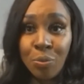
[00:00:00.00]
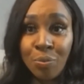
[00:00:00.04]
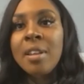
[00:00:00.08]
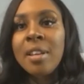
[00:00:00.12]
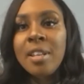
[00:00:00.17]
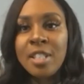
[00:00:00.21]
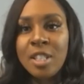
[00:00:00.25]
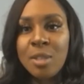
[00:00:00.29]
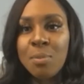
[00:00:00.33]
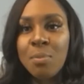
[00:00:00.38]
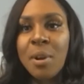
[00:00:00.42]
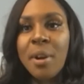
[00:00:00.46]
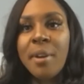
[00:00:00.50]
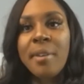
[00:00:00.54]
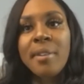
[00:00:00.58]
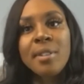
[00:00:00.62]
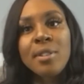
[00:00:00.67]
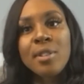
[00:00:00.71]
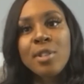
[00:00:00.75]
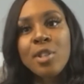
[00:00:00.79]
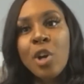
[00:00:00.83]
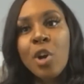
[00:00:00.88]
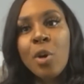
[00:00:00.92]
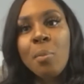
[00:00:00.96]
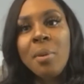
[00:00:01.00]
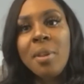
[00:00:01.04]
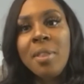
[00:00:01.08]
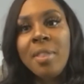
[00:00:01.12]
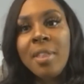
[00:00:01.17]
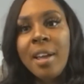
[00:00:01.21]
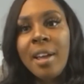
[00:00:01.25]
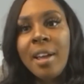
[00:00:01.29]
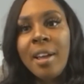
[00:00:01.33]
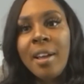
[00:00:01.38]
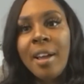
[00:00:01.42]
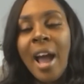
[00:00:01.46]
His parents told me
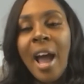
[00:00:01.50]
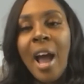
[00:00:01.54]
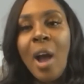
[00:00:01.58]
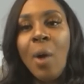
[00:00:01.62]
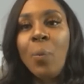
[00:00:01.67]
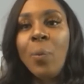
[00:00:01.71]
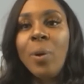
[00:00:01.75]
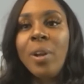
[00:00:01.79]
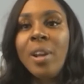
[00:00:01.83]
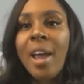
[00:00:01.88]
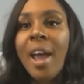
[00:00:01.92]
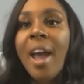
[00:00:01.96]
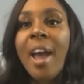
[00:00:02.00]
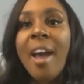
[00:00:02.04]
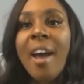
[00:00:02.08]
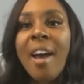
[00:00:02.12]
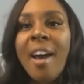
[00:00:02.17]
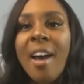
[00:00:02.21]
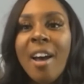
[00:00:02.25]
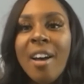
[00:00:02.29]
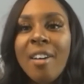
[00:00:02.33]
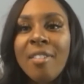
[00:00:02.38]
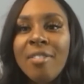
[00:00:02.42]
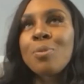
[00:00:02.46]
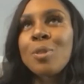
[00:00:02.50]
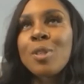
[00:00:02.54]
that I would have